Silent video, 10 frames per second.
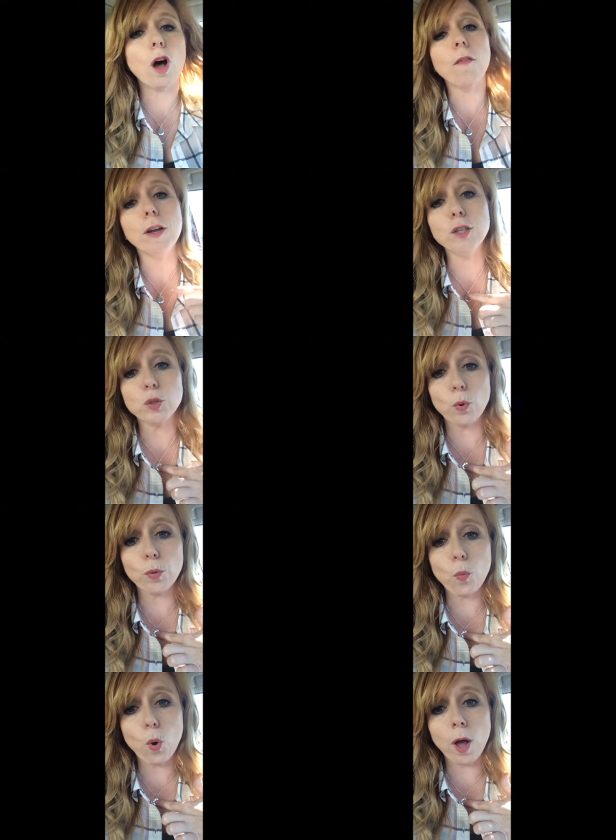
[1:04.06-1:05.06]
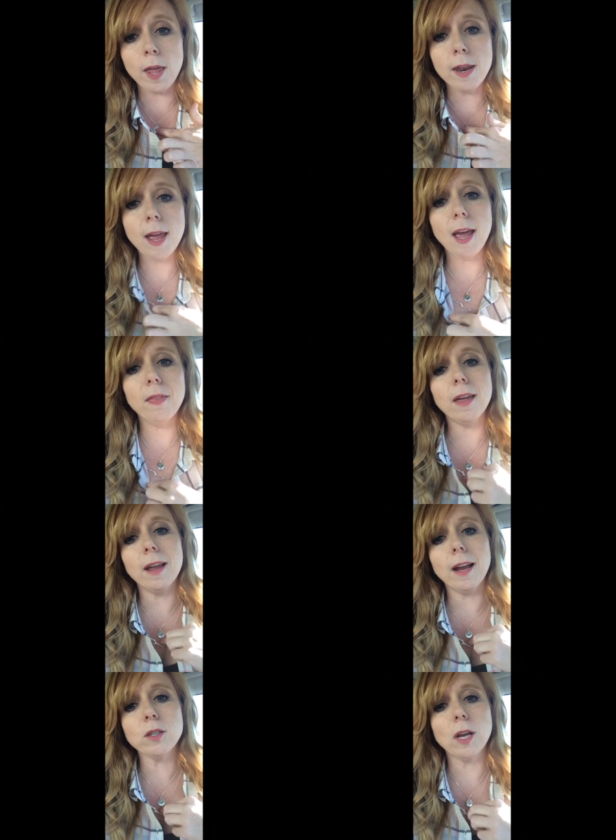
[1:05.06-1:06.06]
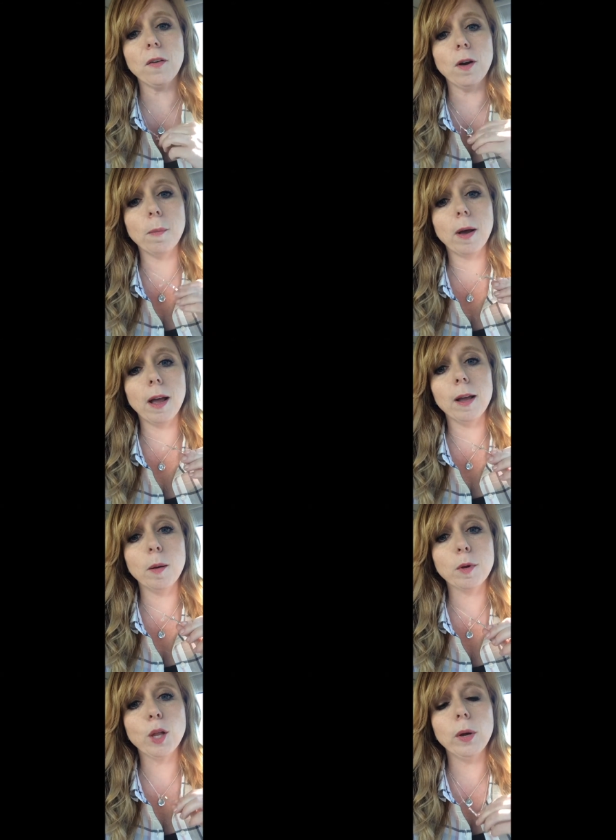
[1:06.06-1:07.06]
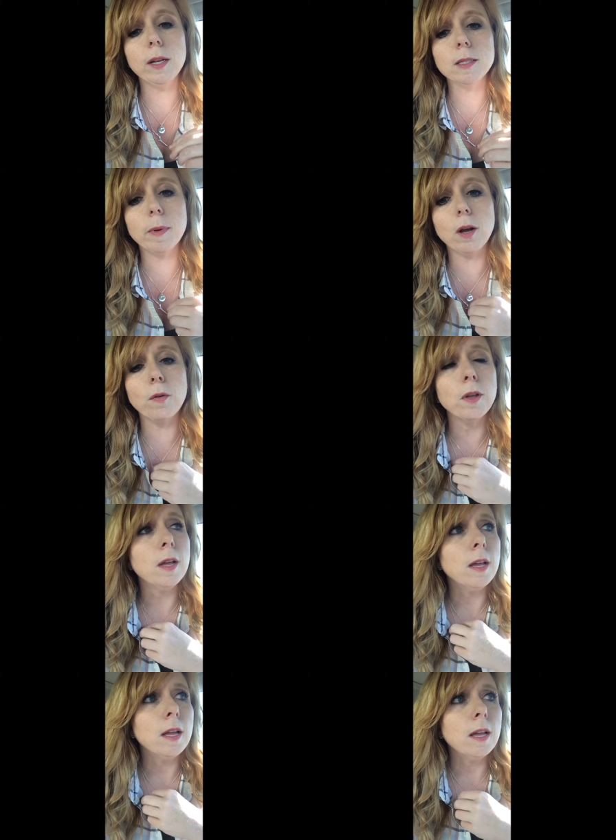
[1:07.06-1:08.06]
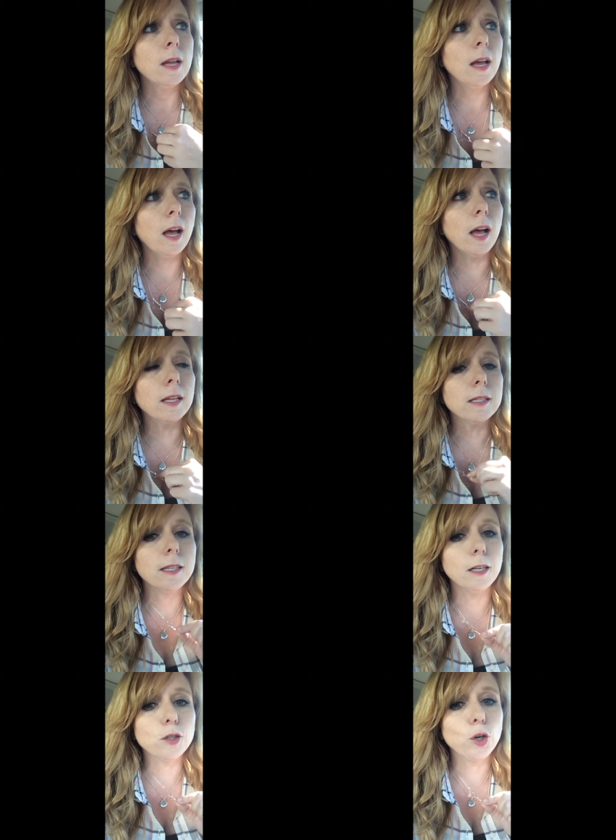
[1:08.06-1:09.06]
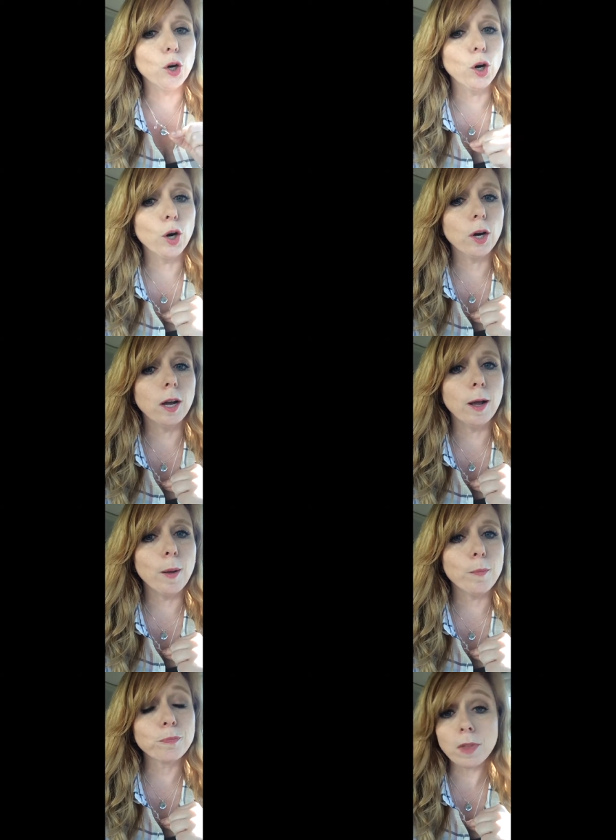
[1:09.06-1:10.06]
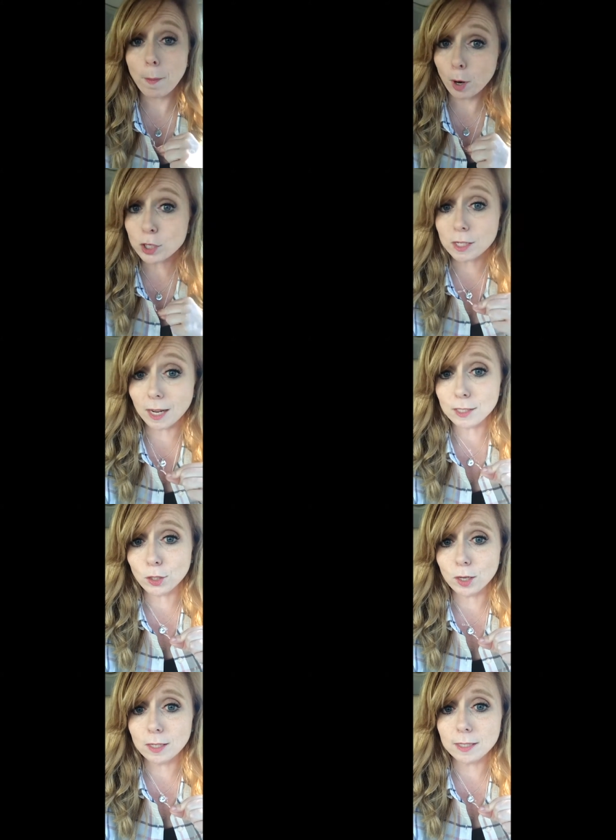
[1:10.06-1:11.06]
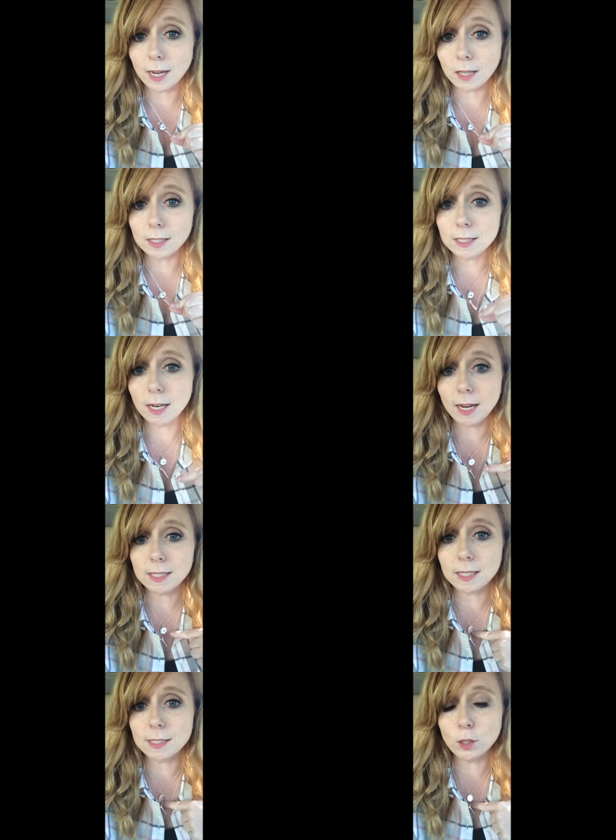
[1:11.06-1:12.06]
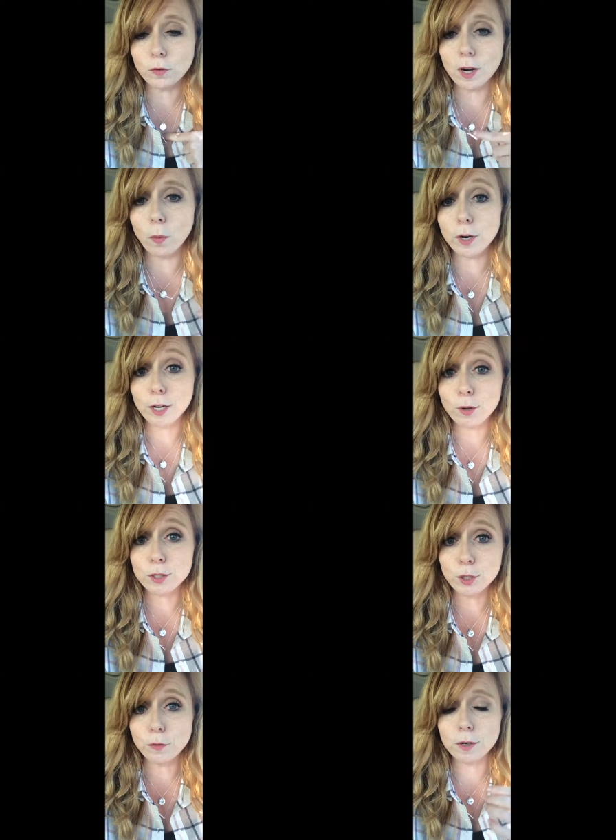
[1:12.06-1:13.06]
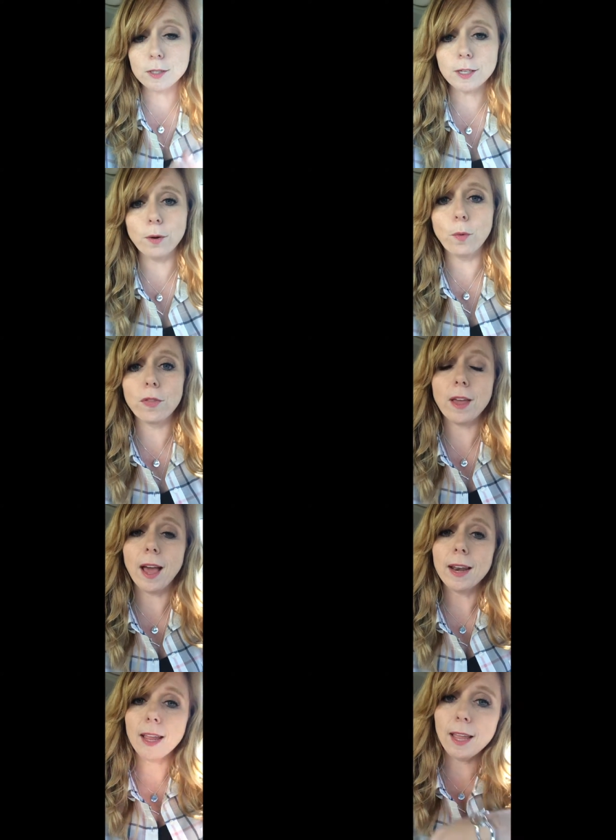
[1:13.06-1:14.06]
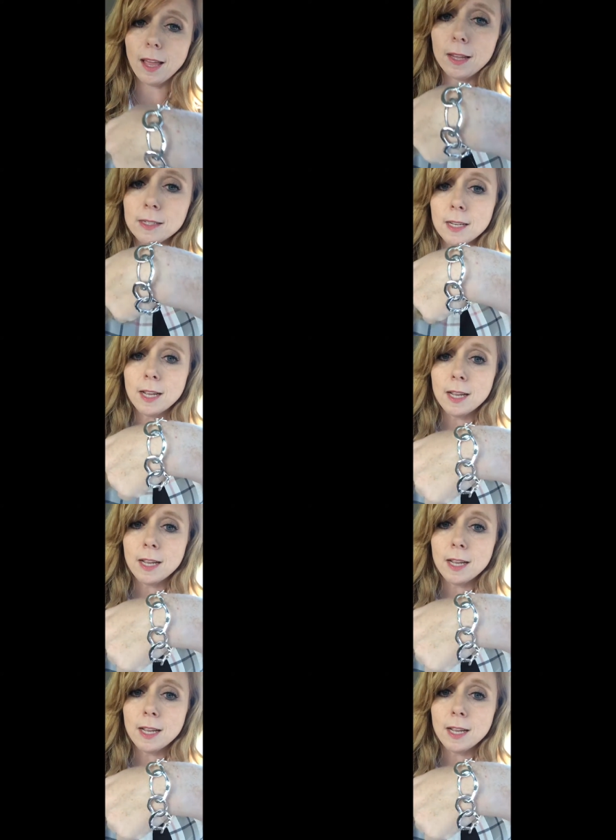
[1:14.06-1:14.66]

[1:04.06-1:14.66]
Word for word: off and just wore the one, and then I actually have on my um, Chloe and Isabel uh, signature um, merchandiser necklace today because it's silver. I wanted to go silver, so wore that and